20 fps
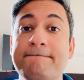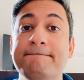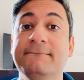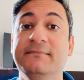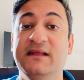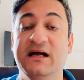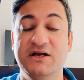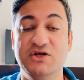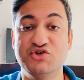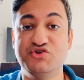
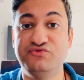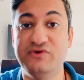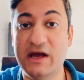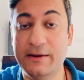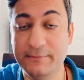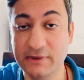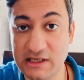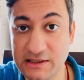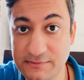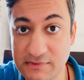that is
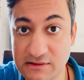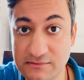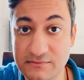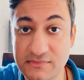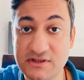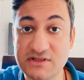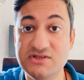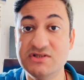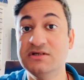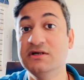family
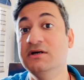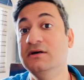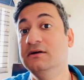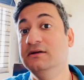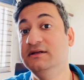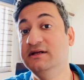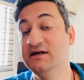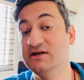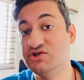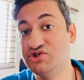members,
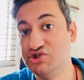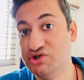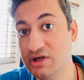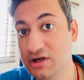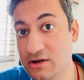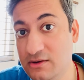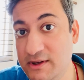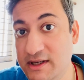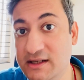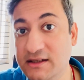their
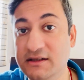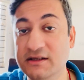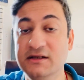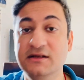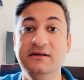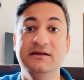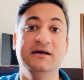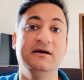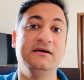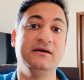children,
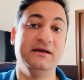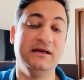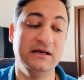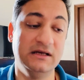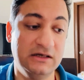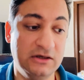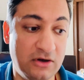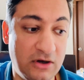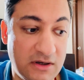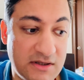their
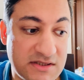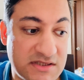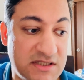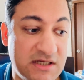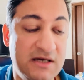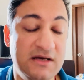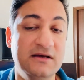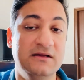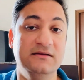in-laws,